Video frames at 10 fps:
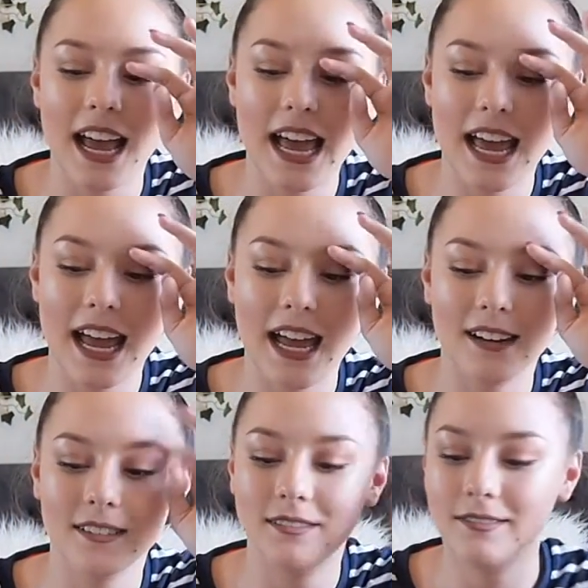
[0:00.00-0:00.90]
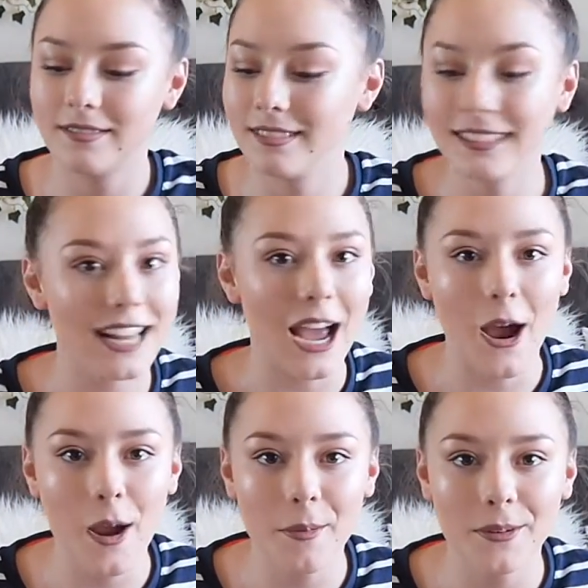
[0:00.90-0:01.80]
and
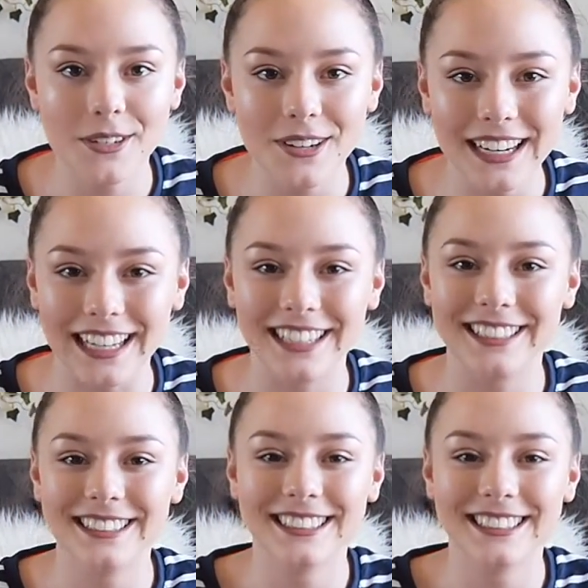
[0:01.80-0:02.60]
I hope you enjoyed it.